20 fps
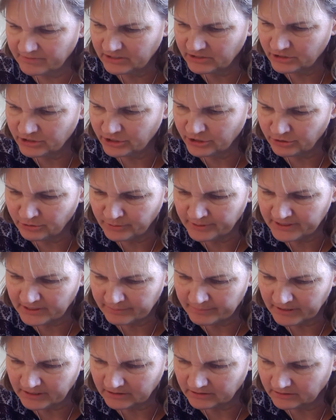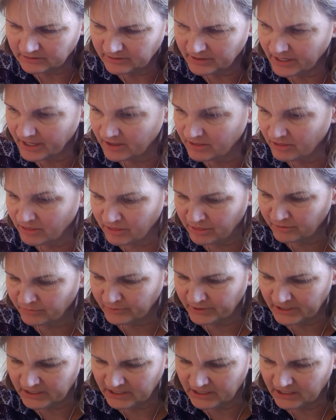2 in the middle, and
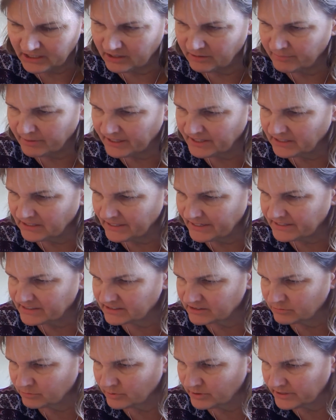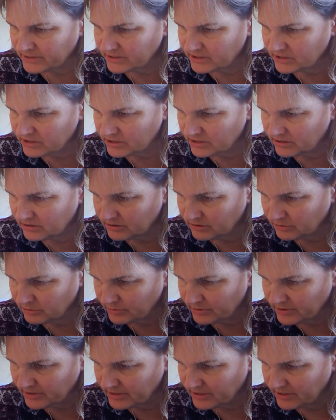3 by the lettuce. 1, 2,
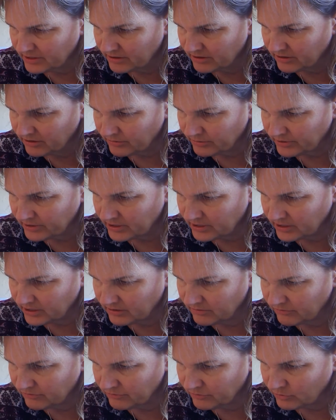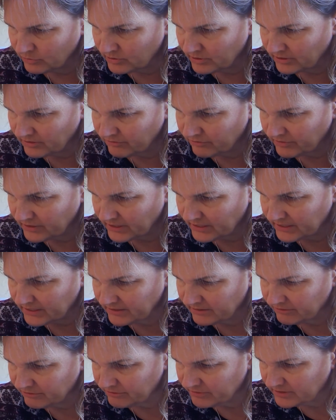3, 4,
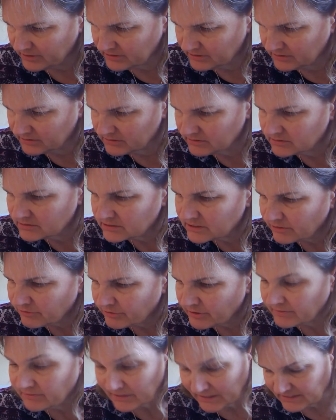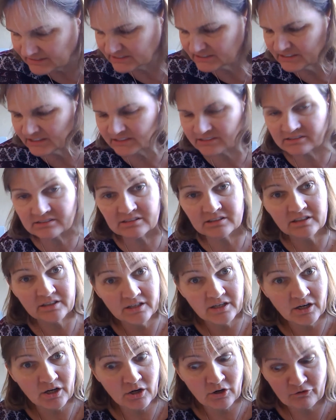5. Is that 5? That's 6
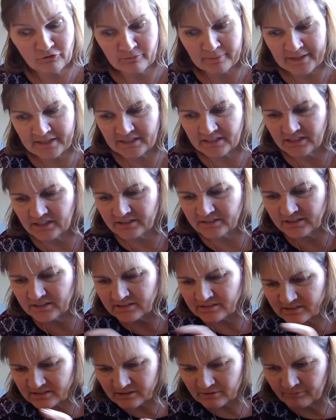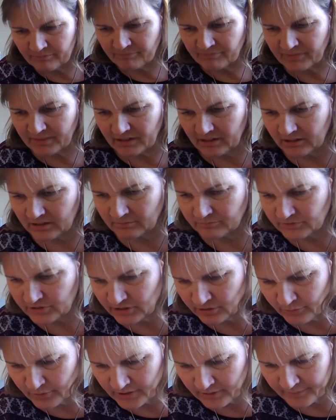over by the onions,
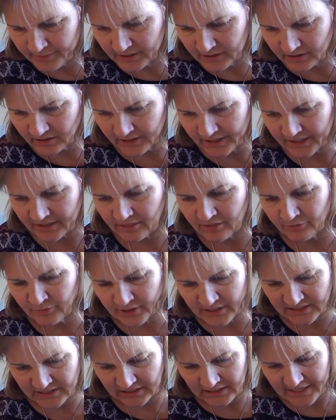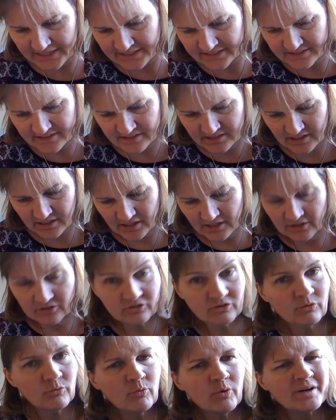2 in the middle, and 3 at the lettuce.
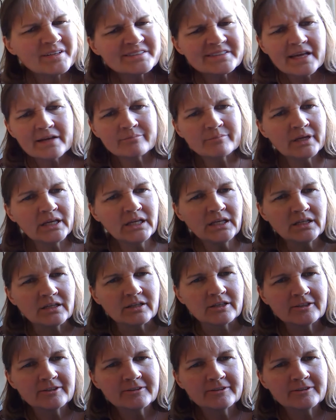So what does that mean?